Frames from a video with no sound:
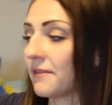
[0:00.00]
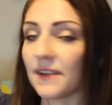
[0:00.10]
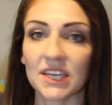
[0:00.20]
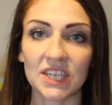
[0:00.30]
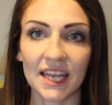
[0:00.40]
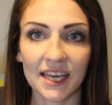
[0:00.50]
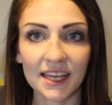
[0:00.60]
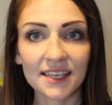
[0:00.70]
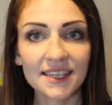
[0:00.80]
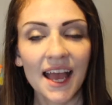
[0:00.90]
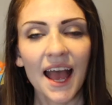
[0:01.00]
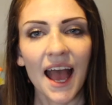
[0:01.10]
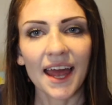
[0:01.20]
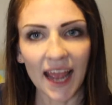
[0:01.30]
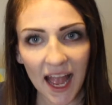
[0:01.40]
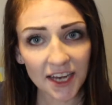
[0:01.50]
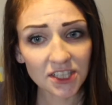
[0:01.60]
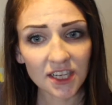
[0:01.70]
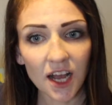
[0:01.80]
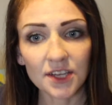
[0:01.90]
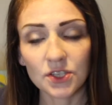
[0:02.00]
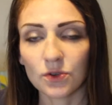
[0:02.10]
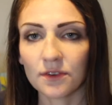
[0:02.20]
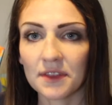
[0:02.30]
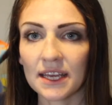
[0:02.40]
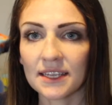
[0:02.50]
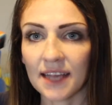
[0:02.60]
fish candies, and I actually got two of these.